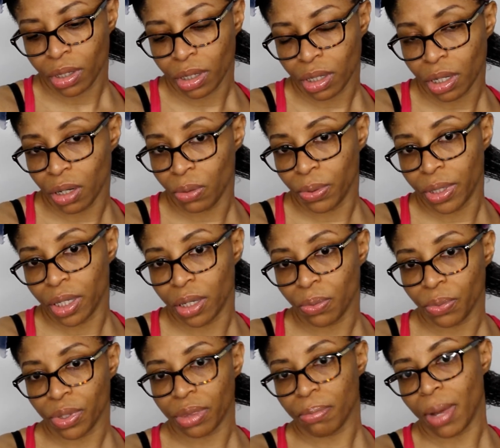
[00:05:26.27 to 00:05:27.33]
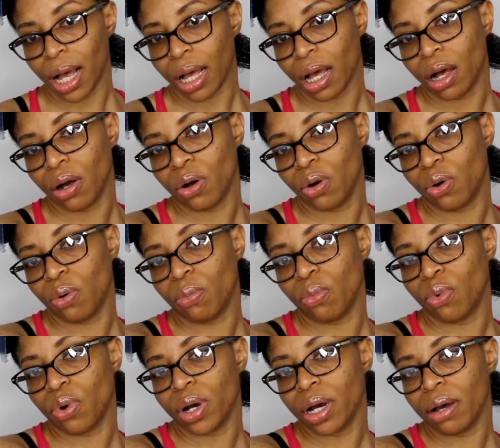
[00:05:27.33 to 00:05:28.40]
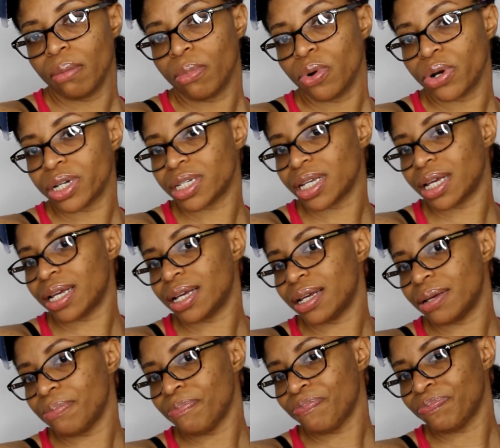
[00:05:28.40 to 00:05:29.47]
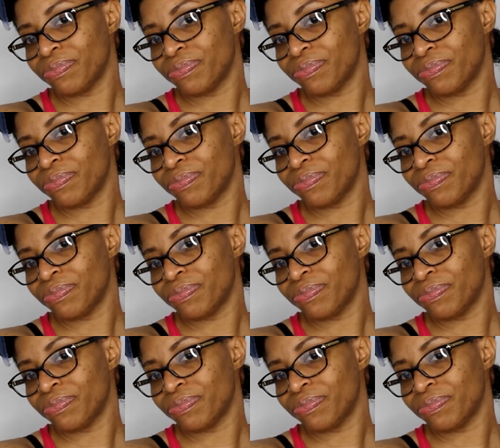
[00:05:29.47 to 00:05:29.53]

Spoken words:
go in with my comb one more time